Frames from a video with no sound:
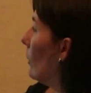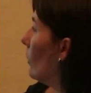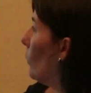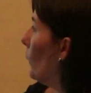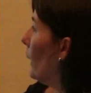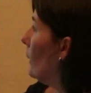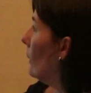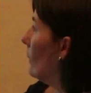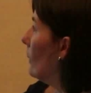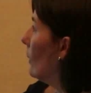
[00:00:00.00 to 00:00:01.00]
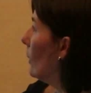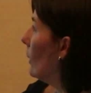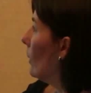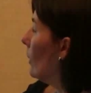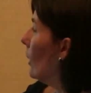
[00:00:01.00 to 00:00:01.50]
with
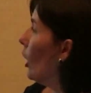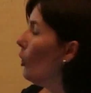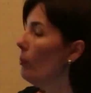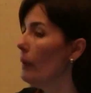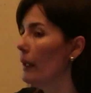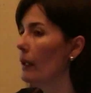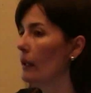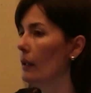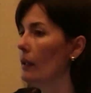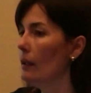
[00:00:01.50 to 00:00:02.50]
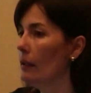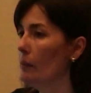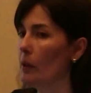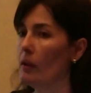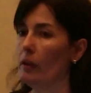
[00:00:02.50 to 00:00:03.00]
no blinking,
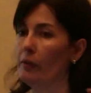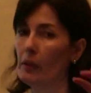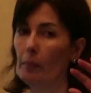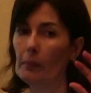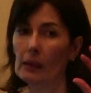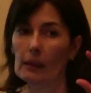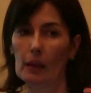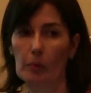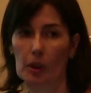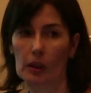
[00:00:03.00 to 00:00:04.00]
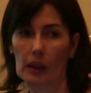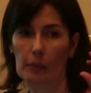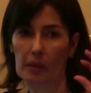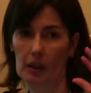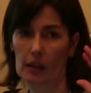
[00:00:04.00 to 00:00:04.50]
if the subject
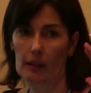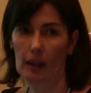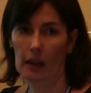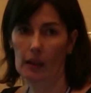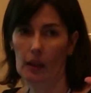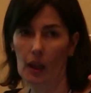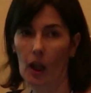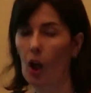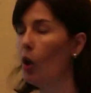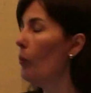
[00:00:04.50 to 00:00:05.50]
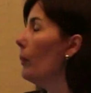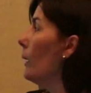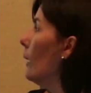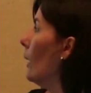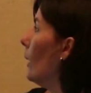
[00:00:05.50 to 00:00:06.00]
keeps his eye open,
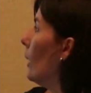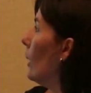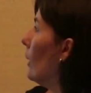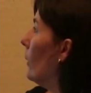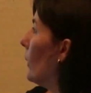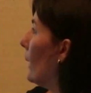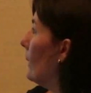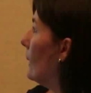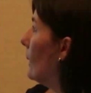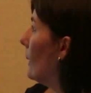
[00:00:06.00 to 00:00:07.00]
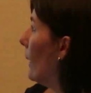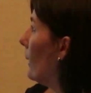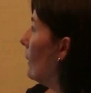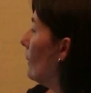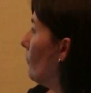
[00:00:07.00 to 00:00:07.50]
you can see
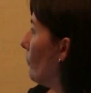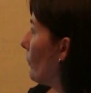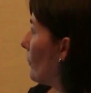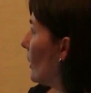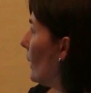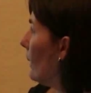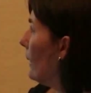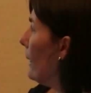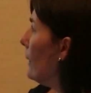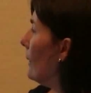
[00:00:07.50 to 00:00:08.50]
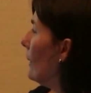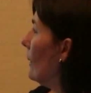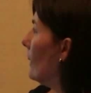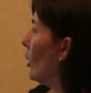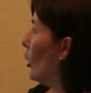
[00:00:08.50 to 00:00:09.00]
that there's
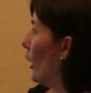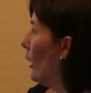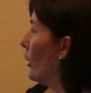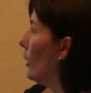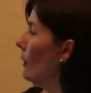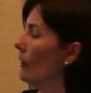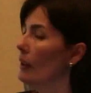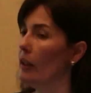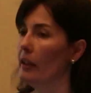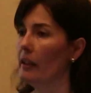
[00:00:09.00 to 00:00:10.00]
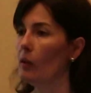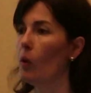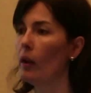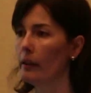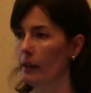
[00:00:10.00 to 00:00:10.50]
changes in the
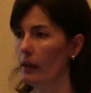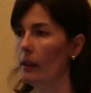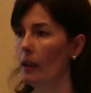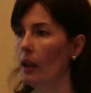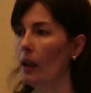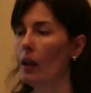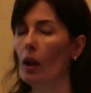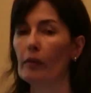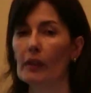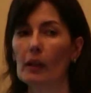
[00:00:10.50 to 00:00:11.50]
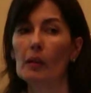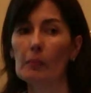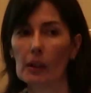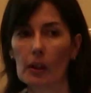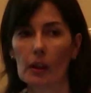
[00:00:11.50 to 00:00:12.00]
quality of the
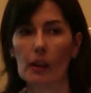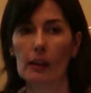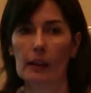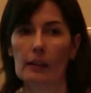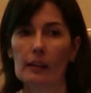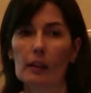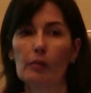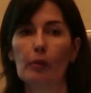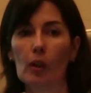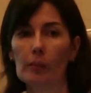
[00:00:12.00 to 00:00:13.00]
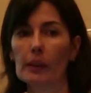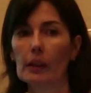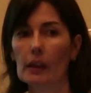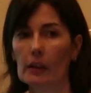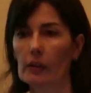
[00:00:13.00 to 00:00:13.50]
image that is formed
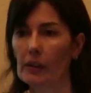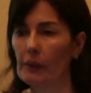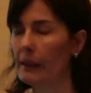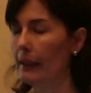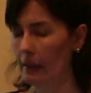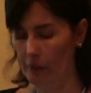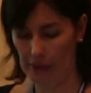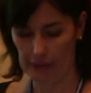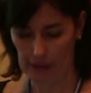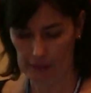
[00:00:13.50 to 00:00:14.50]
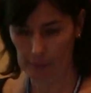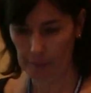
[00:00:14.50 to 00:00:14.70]
into the retina.